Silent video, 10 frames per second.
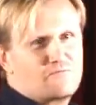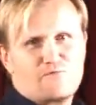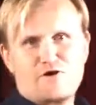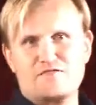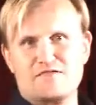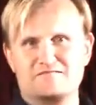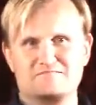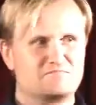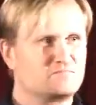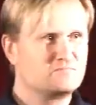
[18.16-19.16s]
Where are they?
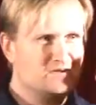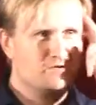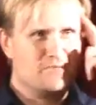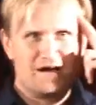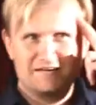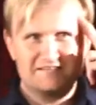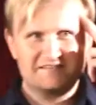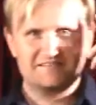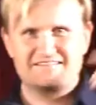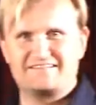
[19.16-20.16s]
In your mind?
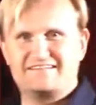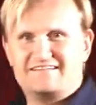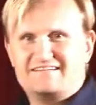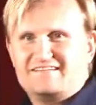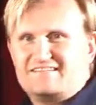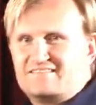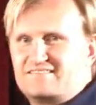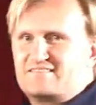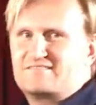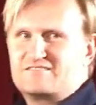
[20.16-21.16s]

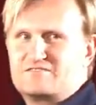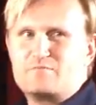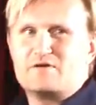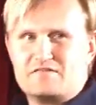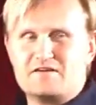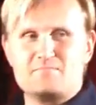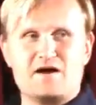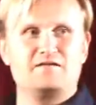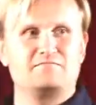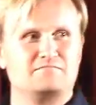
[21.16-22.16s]
That's one way to think about
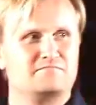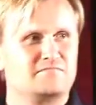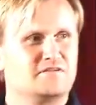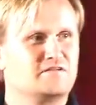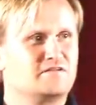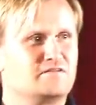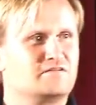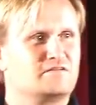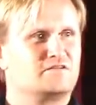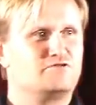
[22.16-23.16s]
it.
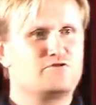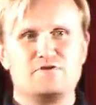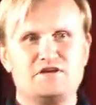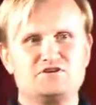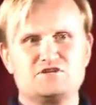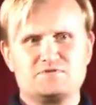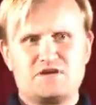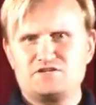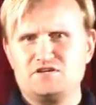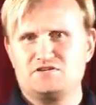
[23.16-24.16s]
Do your relationships
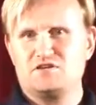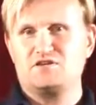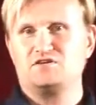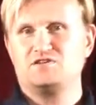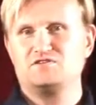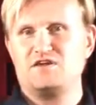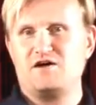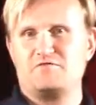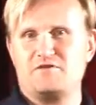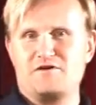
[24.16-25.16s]
actually exist
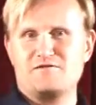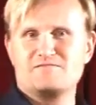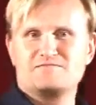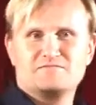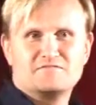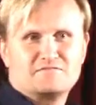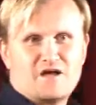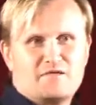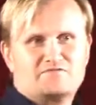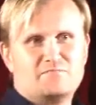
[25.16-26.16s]
out there? I
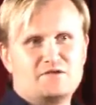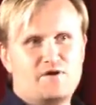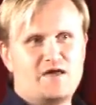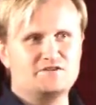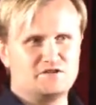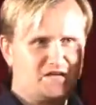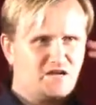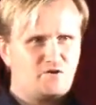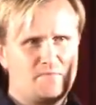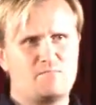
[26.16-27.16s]
mean, if somebody went and
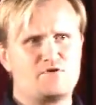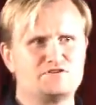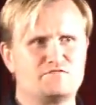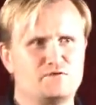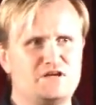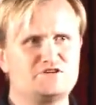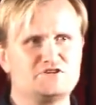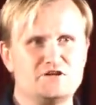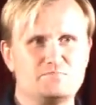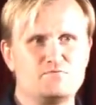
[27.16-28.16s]
deleted your memories of a
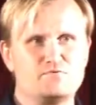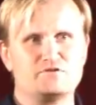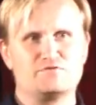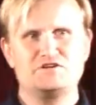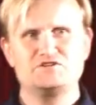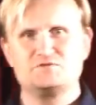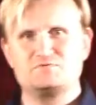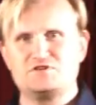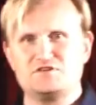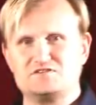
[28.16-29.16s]
relationship, would the relationship
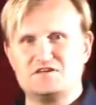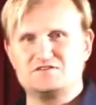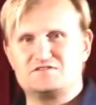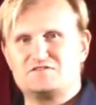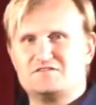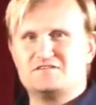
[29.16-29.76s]
still exist?